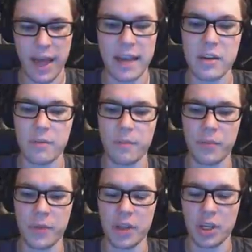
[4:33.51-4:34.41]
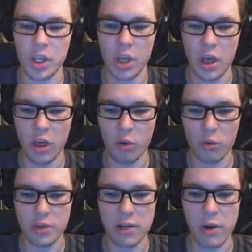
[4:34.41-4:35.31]
head.
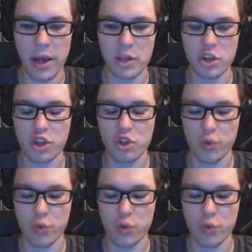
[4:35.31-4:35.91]
his little head just